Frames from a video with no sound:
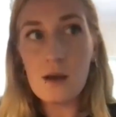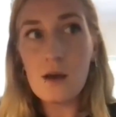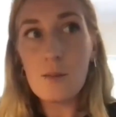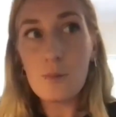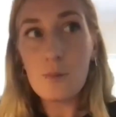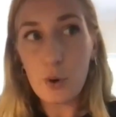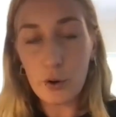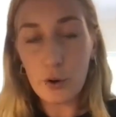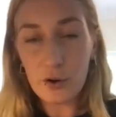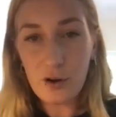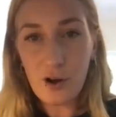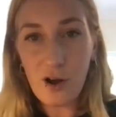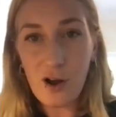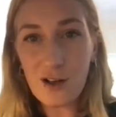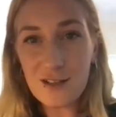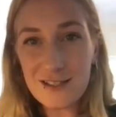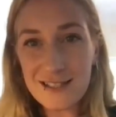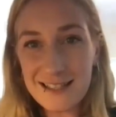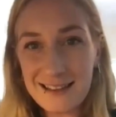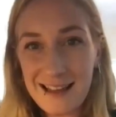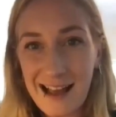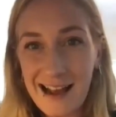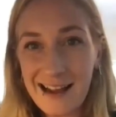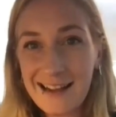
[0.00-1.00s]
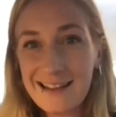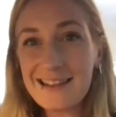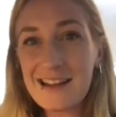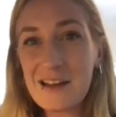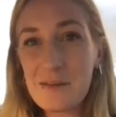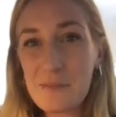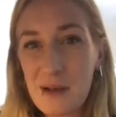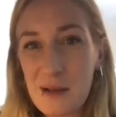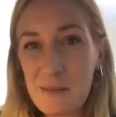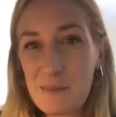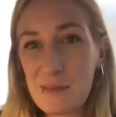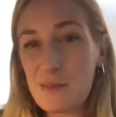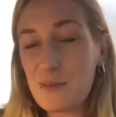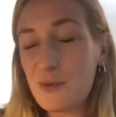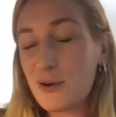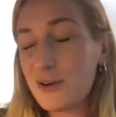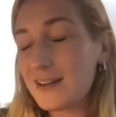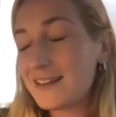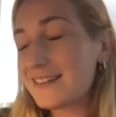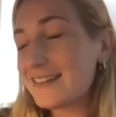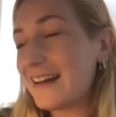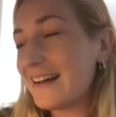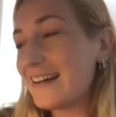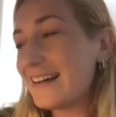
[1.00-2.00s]
protocols in line that might be more
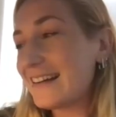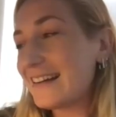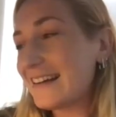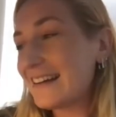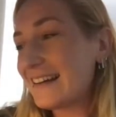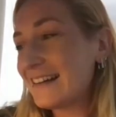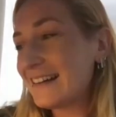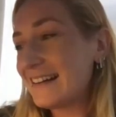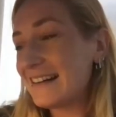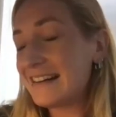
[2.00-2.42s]
exciting.